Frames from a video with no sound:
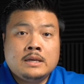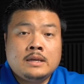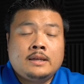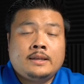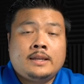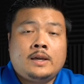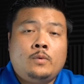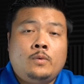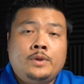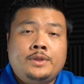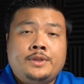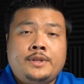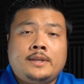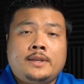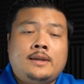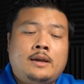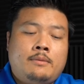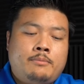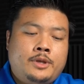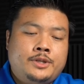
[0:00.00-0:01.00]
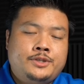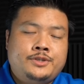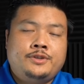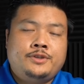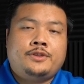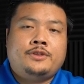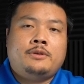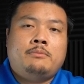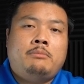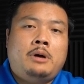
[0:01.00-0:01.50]
Now, one thing not mentioned on
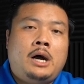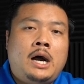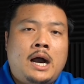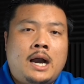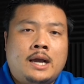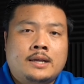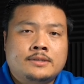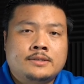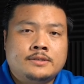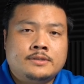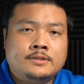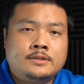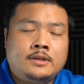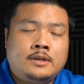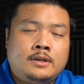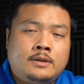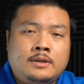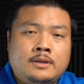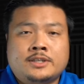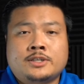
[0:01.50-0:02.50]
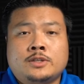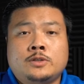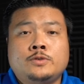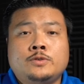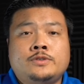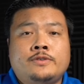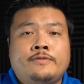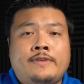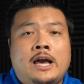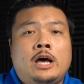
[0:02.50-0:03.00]
the box is an
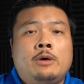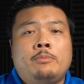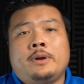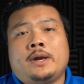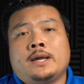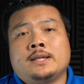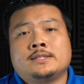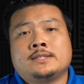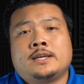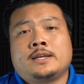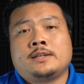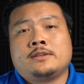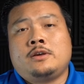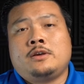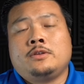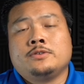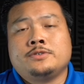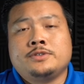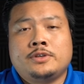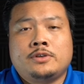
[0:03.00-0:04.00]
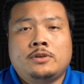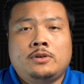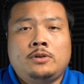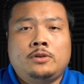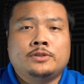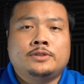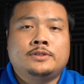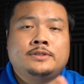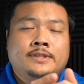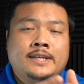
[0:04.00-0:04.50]
exclusive Alpine technology called
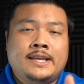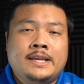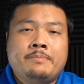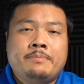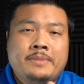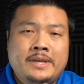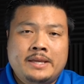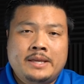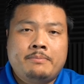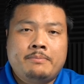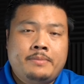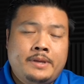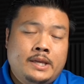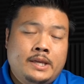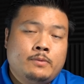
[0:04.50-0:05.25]
DPP,